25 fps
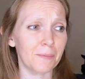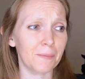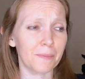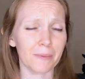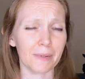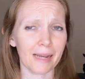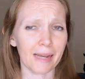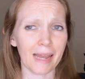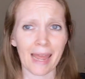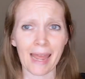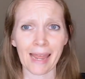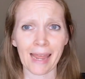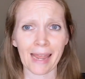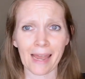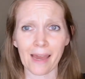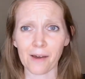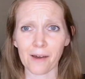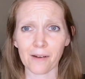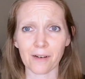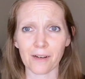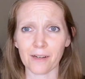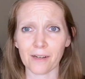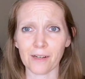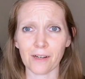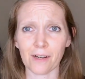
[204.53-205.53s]
hang
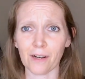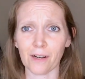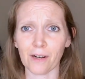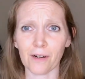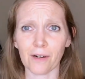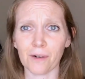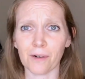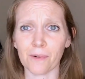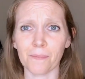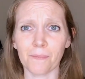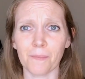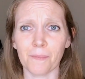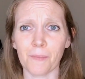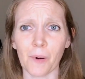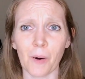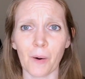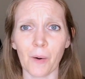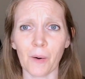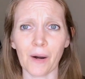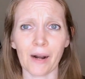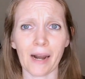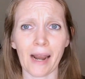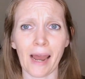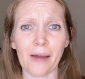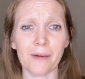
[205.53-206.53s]
out in your
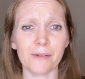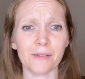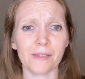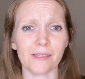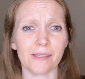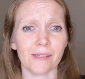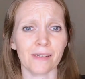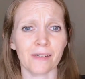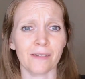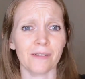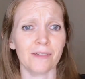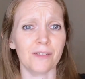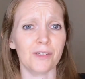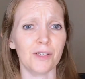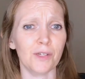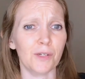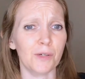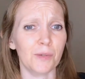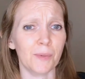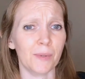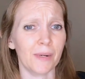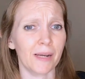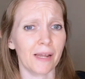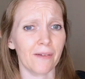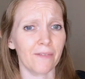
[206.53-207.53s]
whorehouse and do
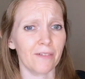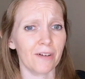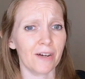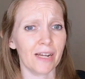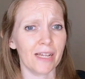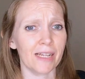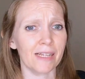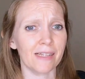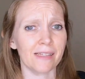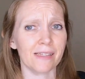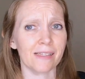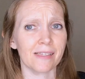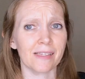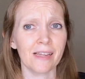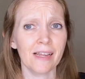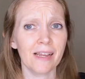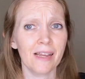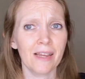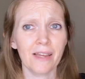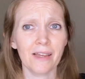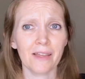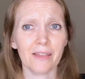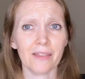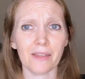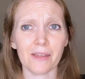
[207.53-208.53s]
whatever it is
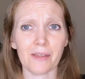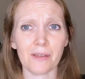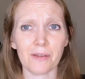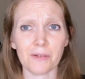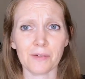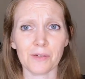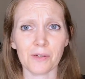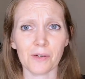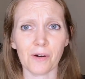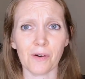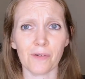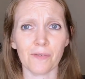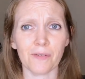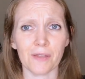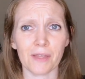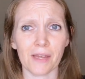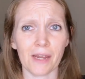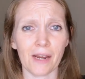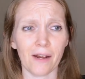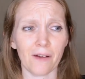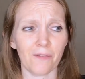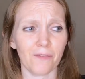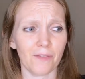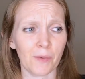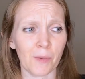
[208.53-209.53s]
that you do over
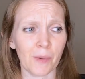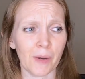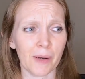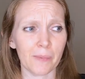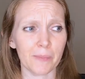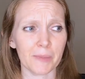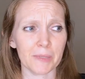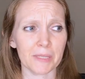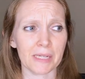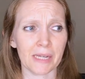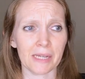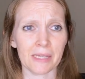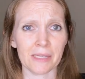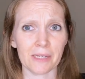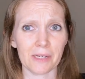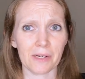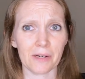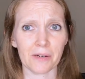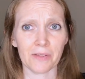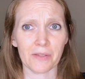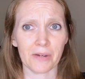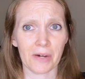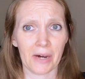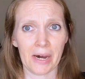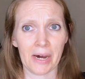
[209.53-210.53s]
there. If you want to pretend that
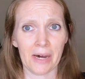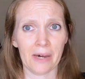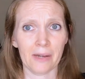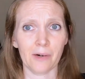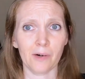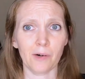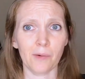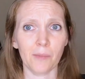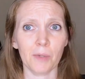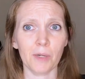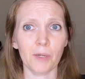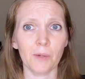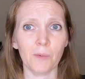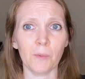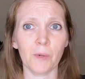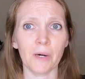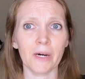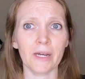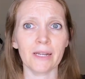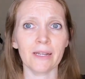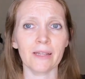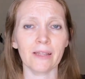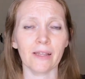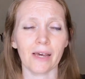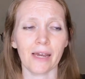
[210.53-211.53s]
you're the honorable
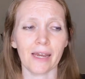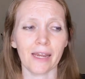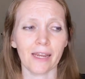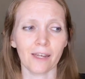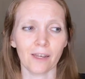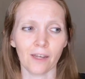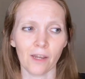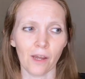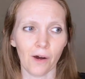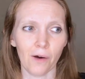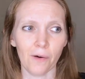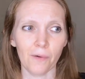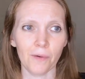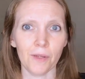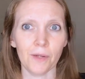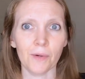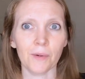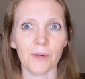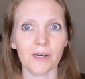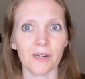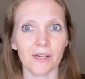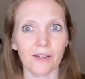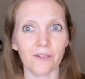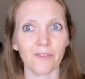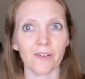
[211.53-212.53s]
one, like, no, you
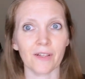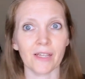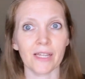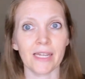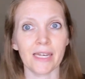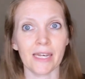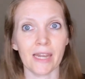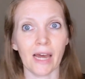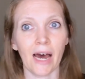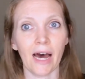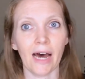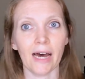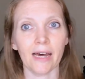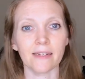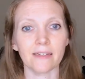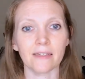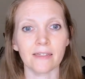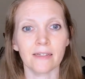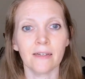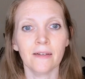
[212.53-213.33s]
are definitely not